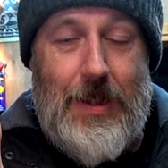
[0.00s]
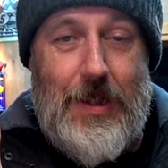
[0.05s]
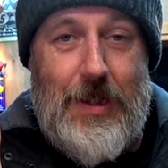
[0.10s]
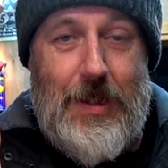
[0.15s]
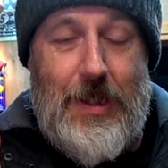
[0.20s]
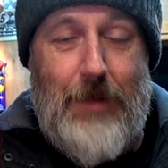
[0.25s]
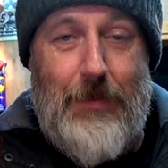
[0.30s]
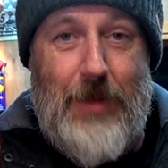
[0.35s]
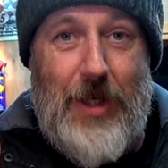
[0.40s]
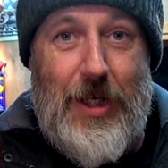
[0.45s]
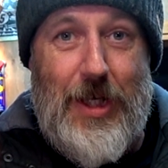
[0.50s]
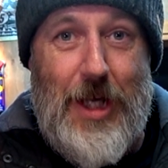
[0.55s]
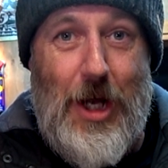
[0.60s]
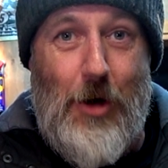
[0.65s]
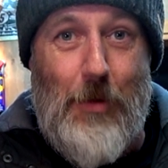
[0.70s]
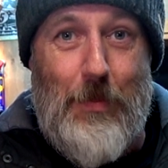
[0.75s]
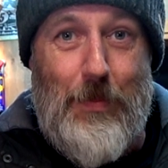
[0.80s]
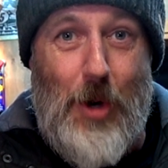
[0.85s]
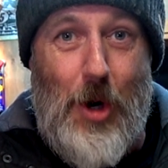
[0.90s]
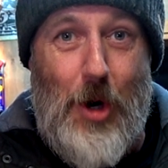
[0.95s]
Give me a
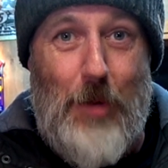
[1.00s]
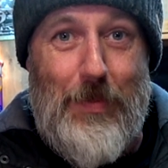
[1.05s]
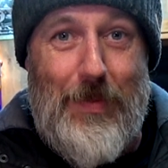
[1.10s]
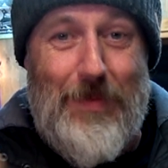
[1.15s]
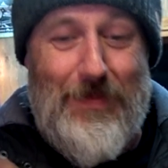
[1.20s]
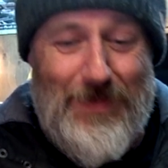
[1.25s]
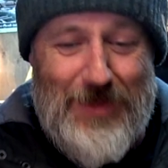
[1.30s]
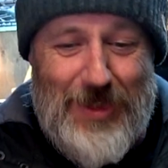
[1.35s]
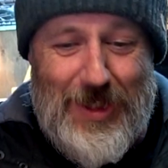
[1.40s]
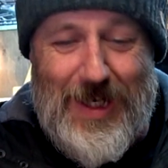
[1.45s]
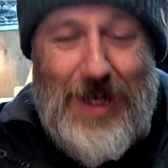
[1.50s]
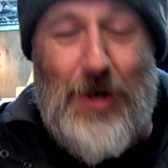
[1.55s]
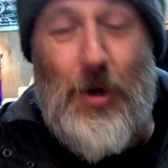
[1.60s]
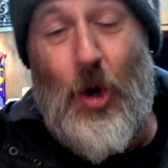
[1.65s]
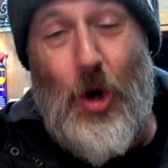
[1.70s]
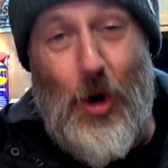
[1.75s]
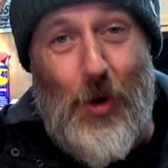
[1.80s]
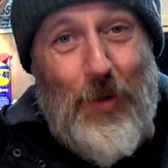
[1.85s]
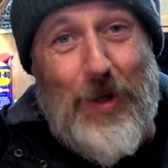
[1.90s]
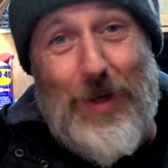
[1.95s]
yell, Bob,
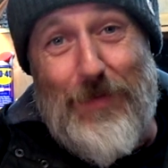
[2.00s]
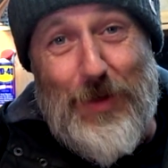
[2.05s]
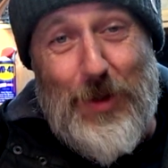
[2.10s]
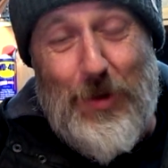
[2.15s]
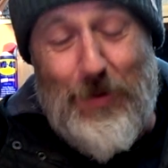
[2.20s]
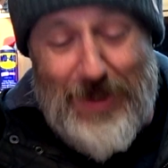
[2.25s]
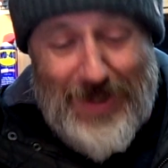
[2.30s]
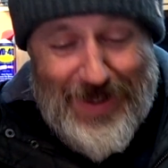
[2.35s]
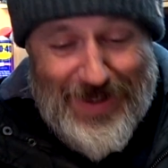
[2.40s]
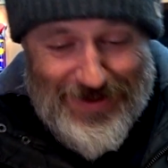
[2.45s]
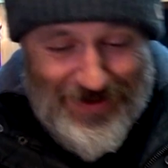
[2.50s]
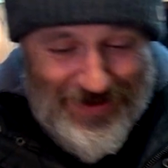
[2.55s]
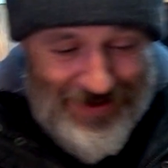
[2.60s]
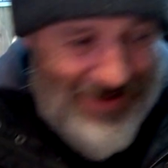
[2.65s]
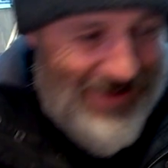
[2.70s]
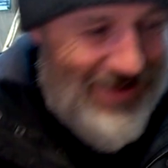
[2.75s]
or I'll give you a yell.